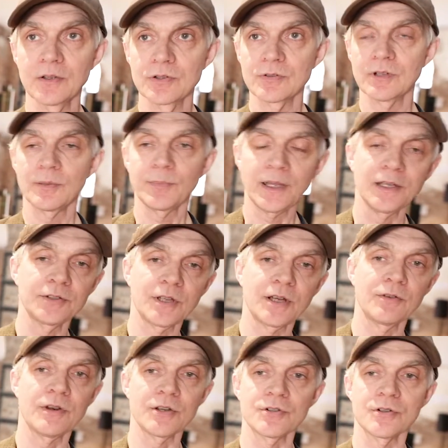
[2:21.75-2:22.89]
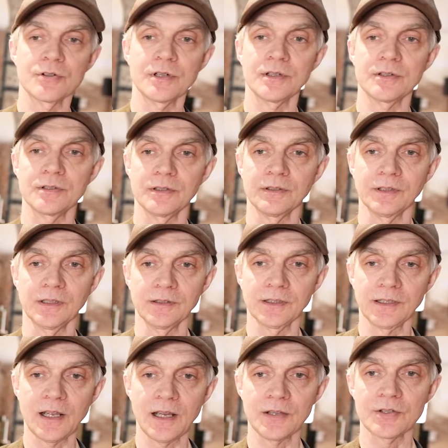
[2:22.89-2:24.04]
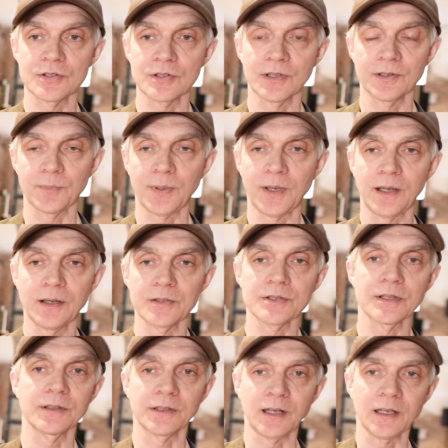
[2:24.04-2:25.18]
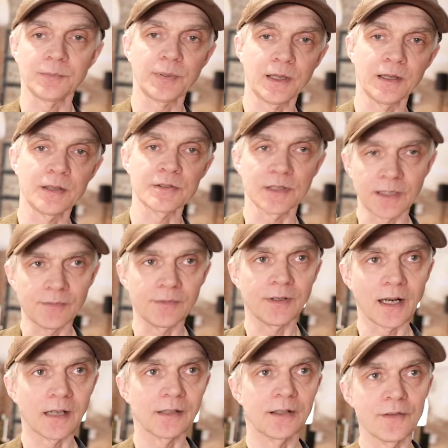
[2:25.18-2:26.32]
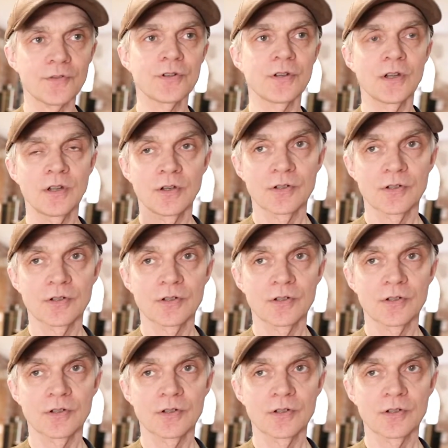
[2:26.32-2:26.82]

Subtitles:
So there are many generations. It's the kids and the parents and the grandparents and even relatives.